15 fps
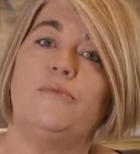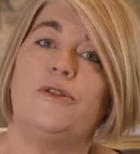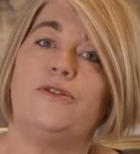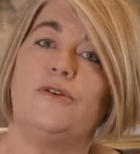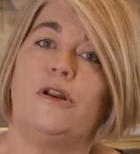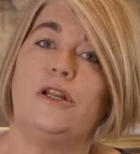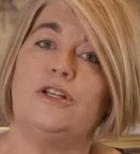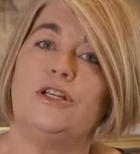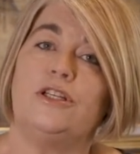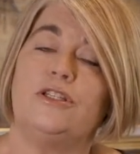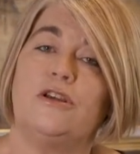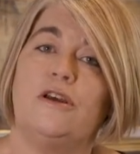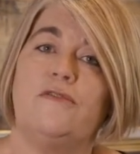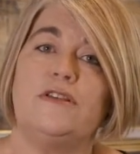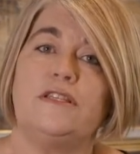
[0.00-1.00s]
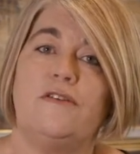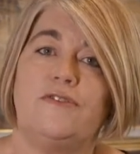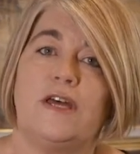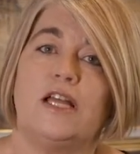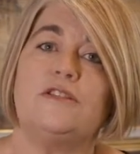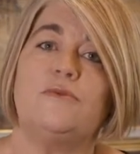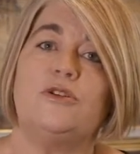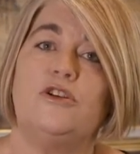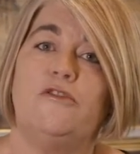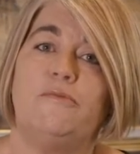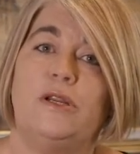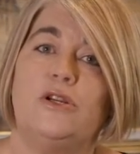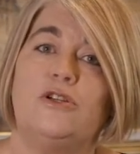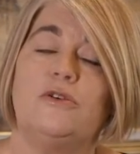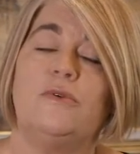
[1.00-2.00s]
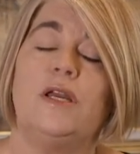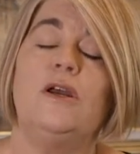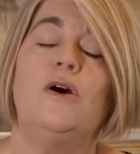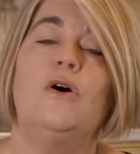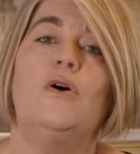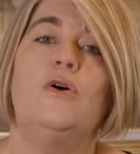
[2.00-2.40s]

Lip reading: pathology service if that's what you've been doing,